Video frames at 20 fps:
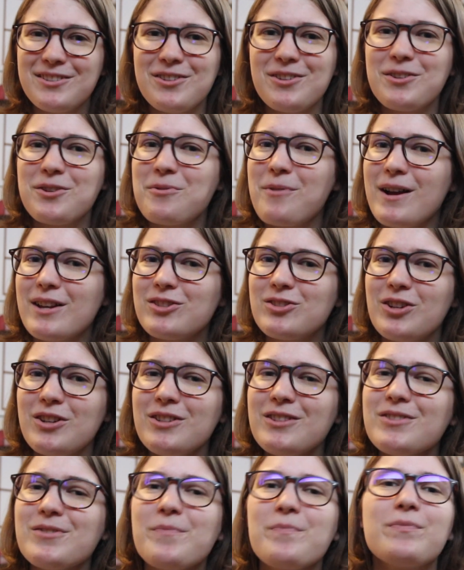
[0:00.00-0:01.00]
good
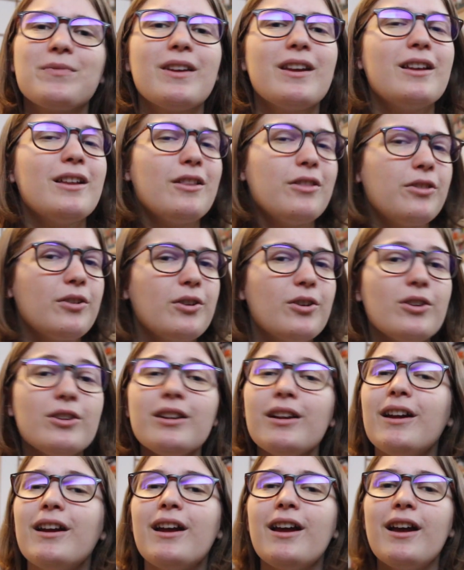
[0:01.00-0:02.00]
questions. Third,